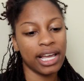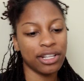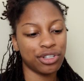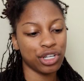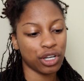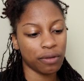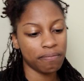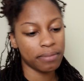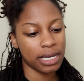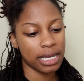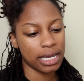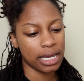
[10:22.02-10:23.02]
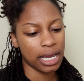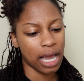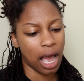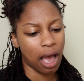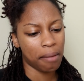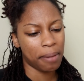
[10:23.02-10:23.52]
It took
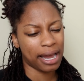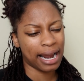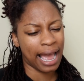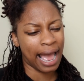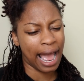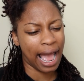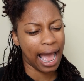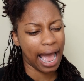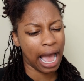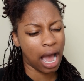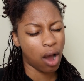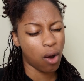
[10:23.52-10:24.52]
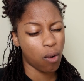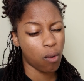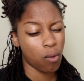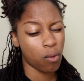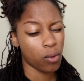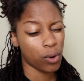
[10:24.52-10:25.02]
me about an
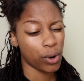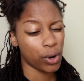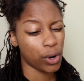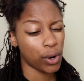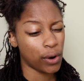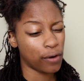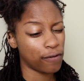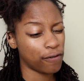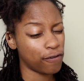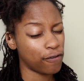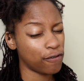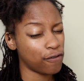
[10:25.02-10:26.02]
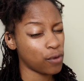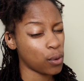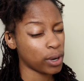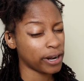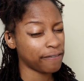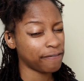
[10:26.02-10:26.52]
hour
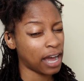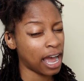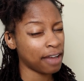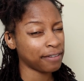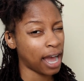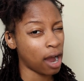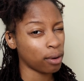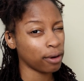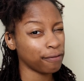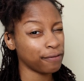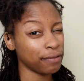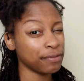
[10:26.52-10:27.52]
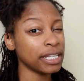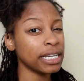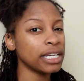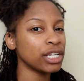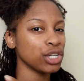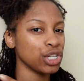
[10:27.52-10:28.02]
45, hour
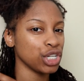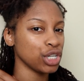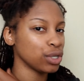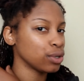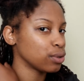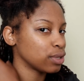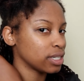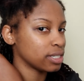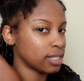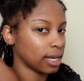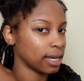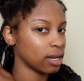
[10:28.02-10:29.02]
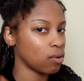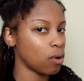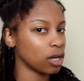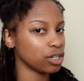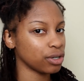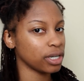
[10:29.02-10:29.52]
50 to do the second
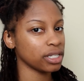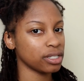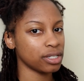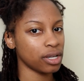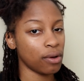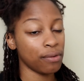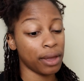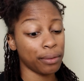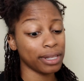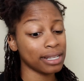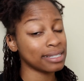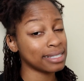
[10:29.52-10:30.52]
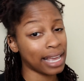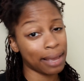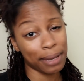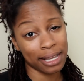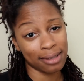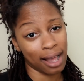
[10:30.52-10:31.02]
quadrant. So, and they were the
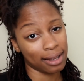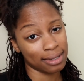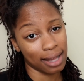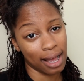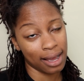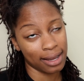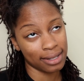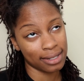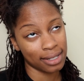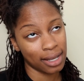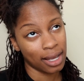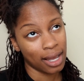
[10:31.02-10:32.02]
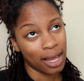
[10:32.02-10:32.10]
same exact size.